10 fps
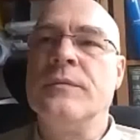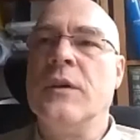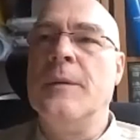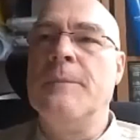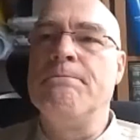
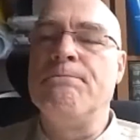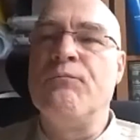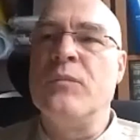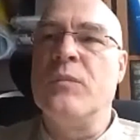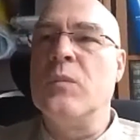
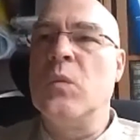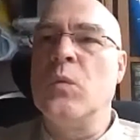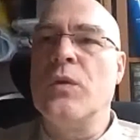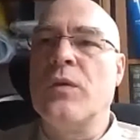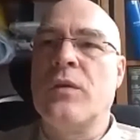
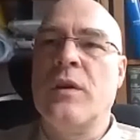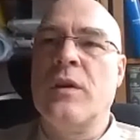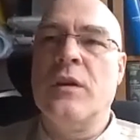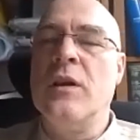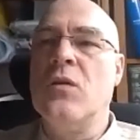with
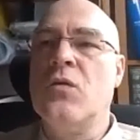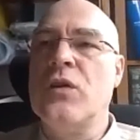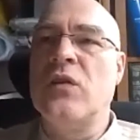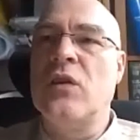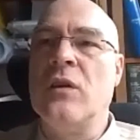
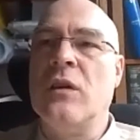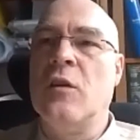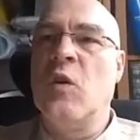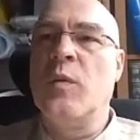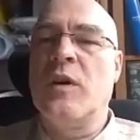increasing
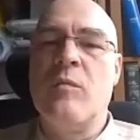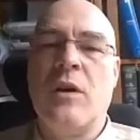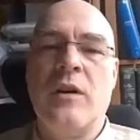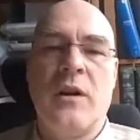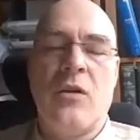economic and
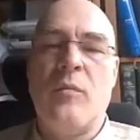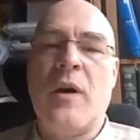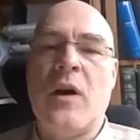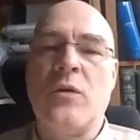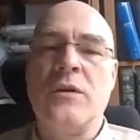military
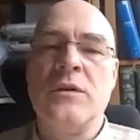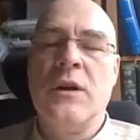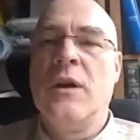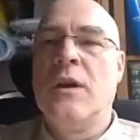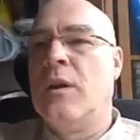power
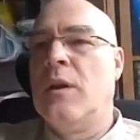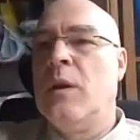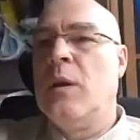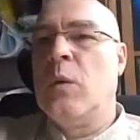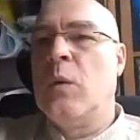
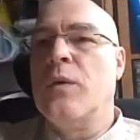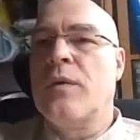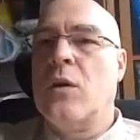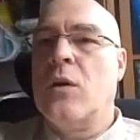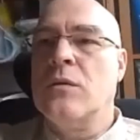
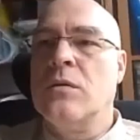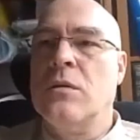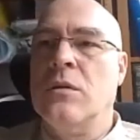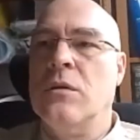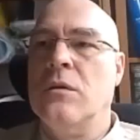without
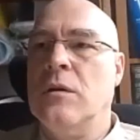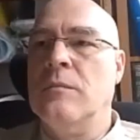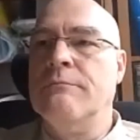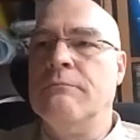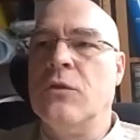
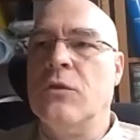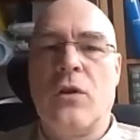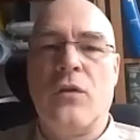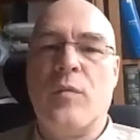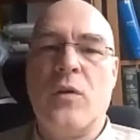
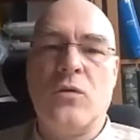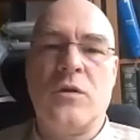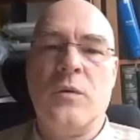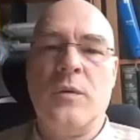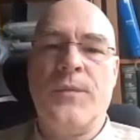rocking the
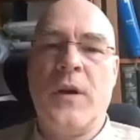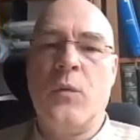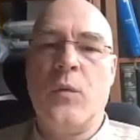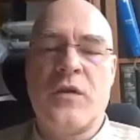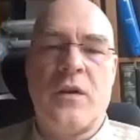boat
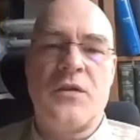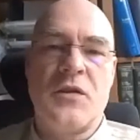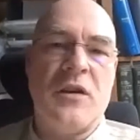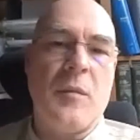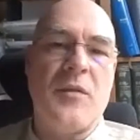in which they're
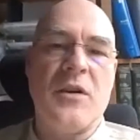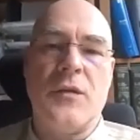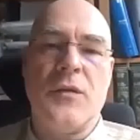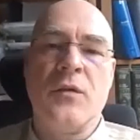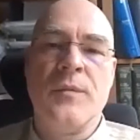sitting
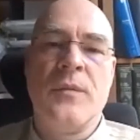themselves.